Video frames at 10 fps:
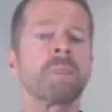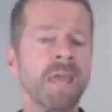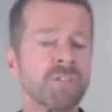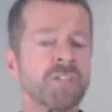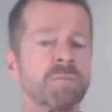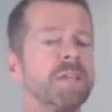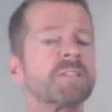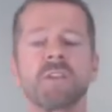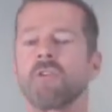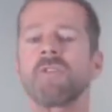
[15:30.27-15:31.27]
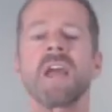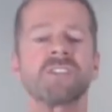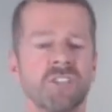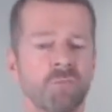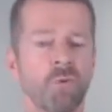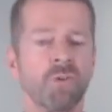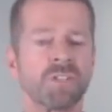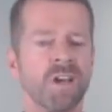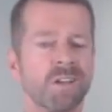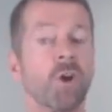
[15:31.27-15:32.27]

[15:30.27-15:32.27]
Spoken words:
it just means the creation of water.